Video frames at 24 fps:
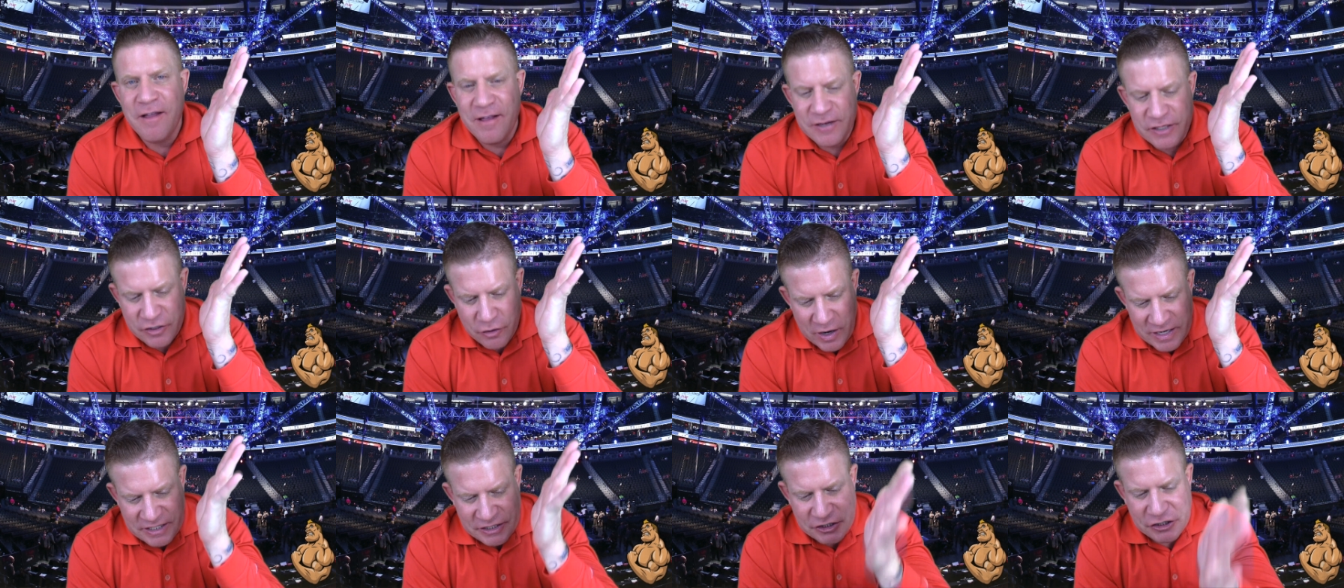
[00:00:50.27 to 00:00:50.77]

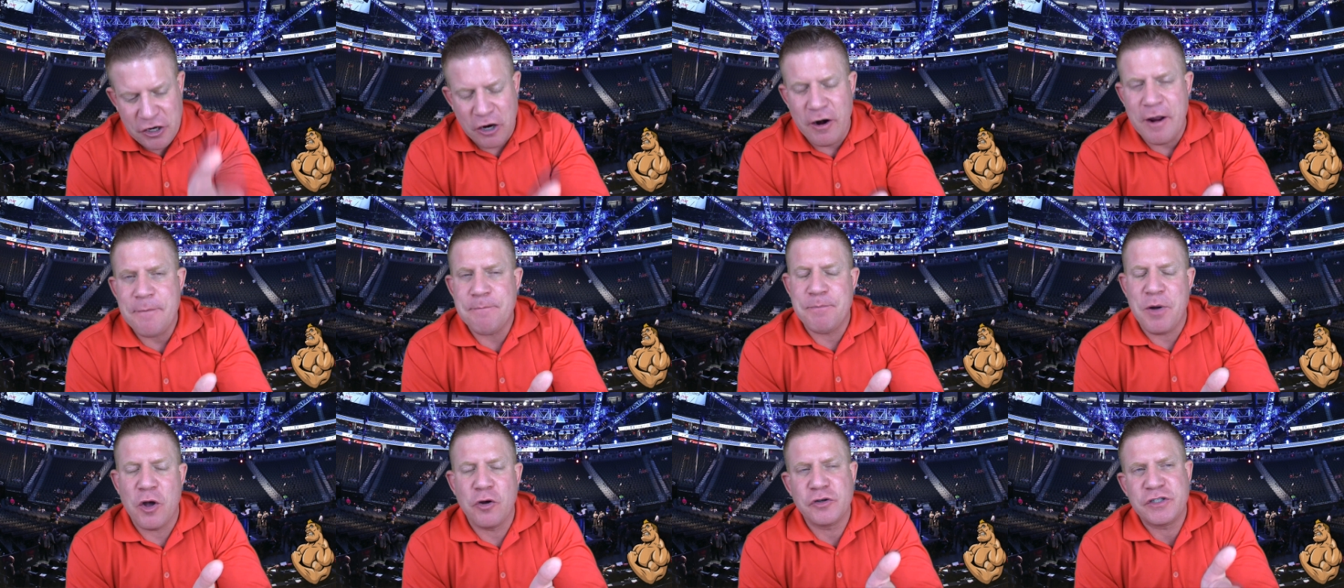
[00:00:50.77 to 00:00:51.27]
So I
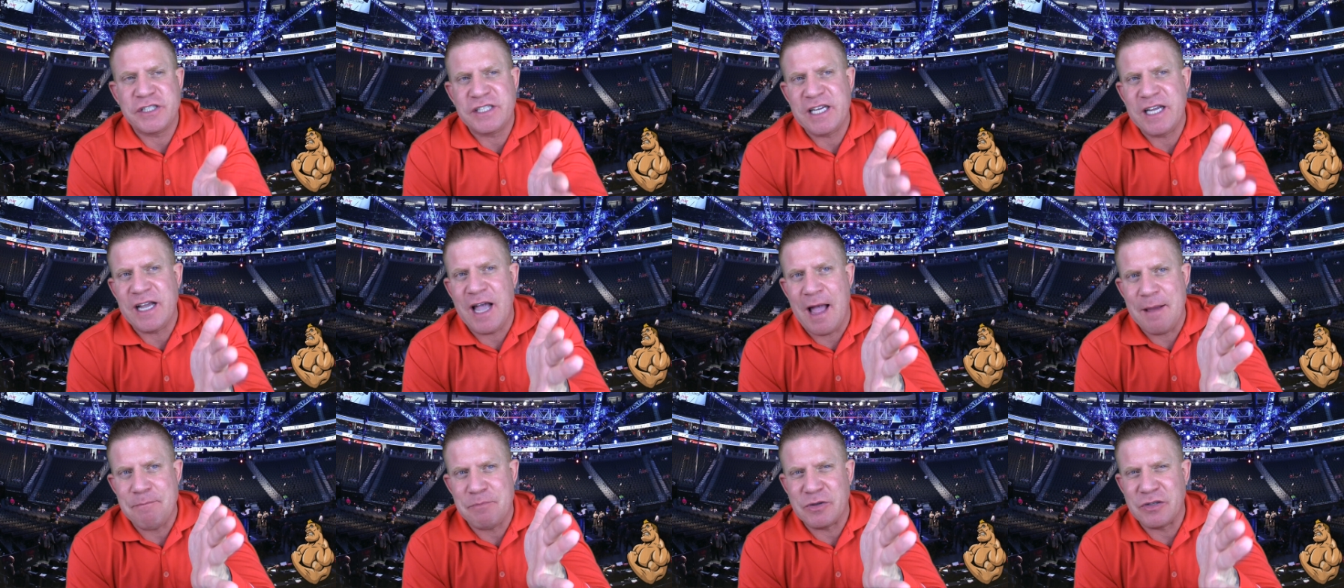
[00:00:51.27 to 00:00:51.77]
started
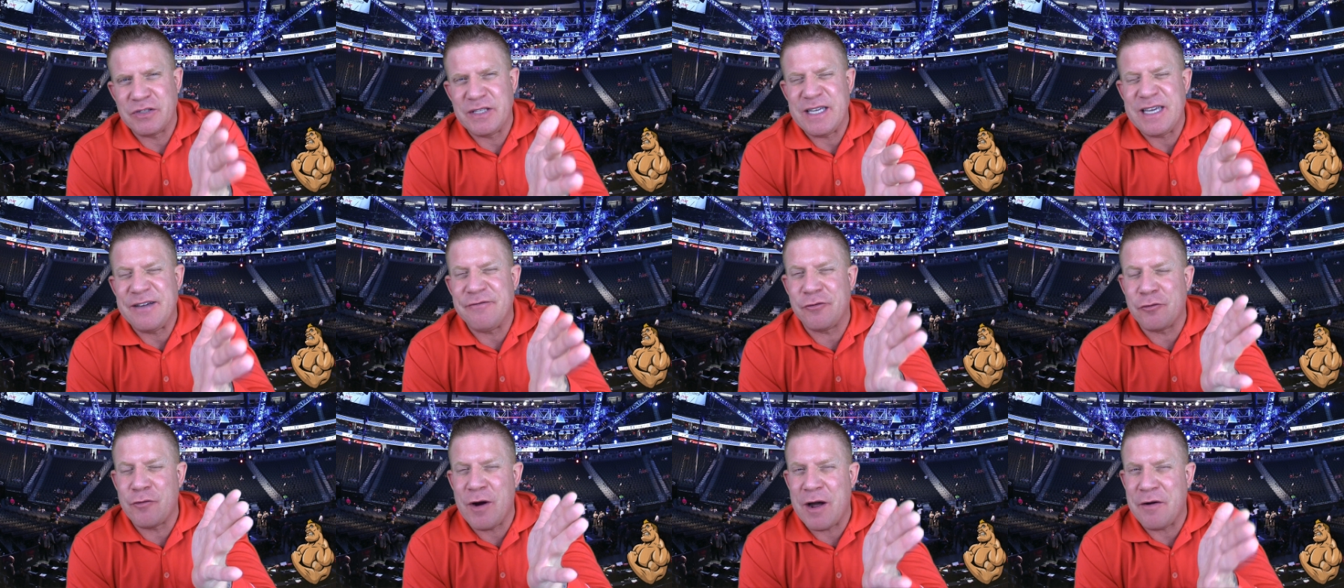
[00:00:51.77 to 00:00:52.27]
posting, I
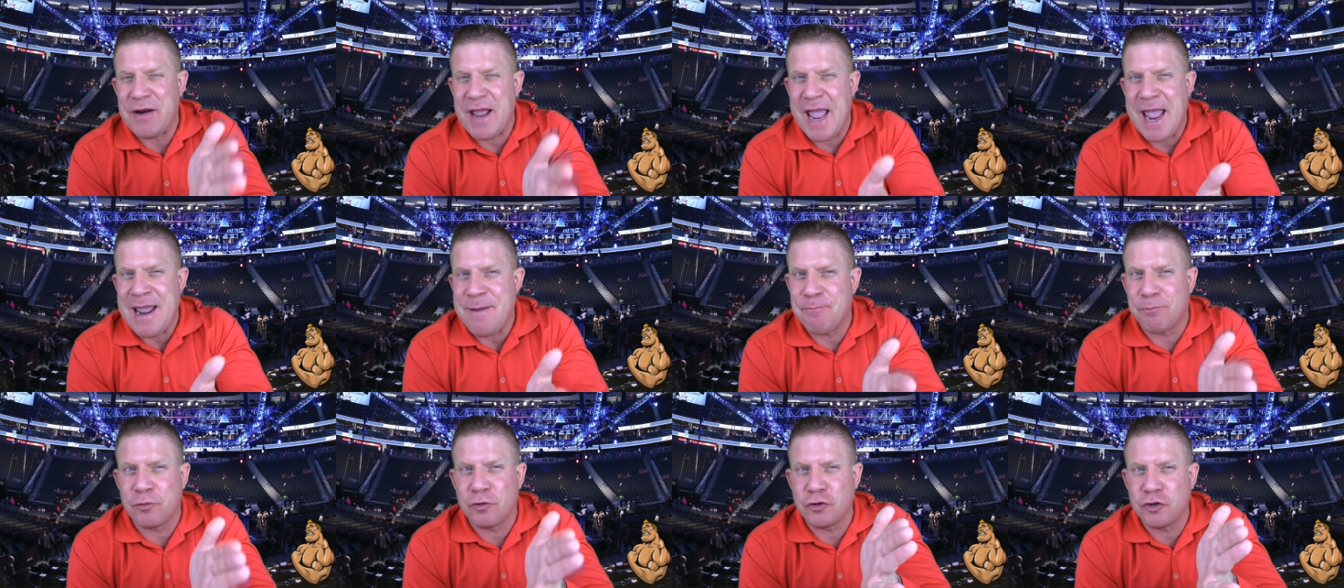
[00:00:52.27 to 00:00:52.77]
believe, around
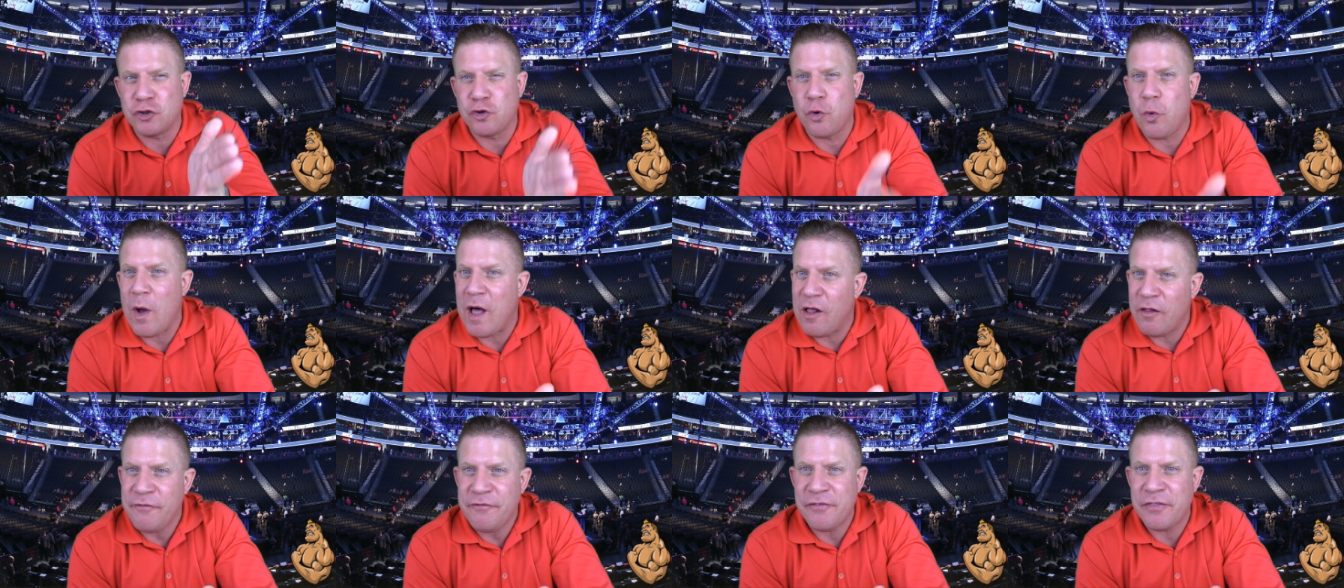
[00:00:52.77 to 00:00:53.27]
April
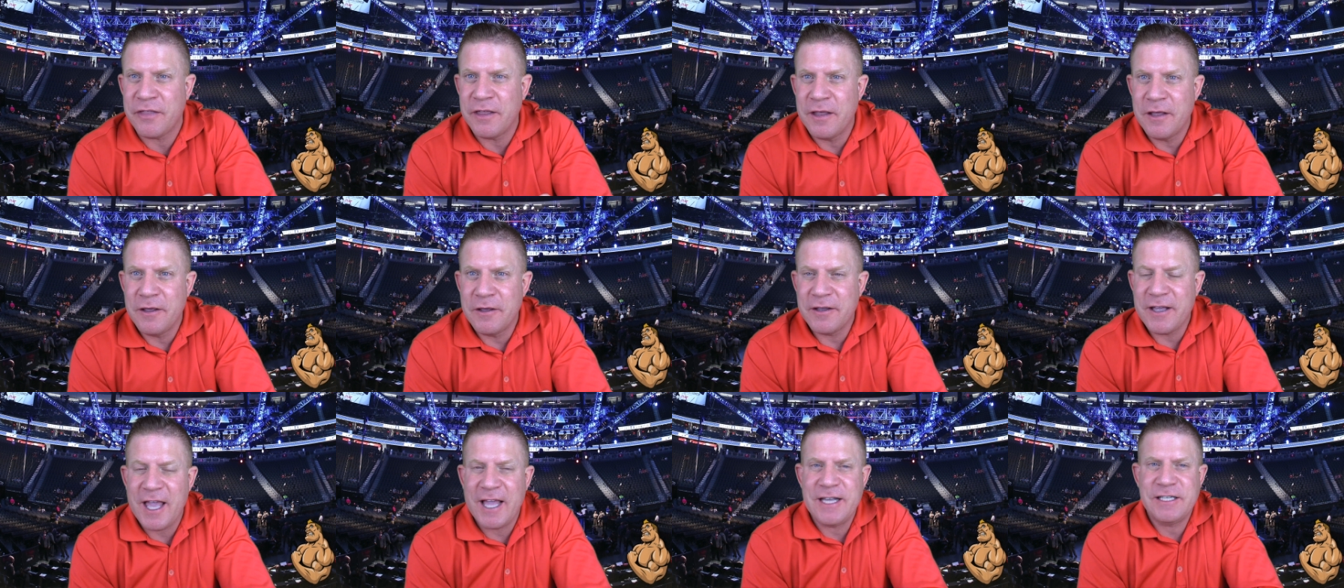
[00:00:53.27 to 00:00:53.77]
12th,
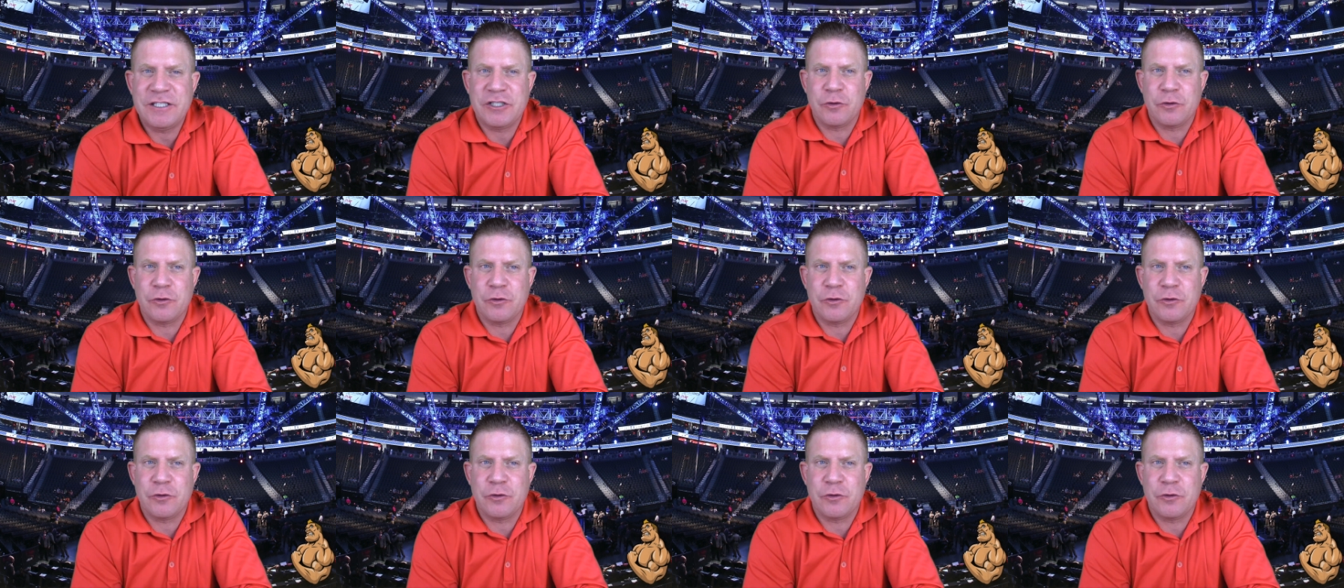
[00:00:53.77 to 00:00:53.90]
okay?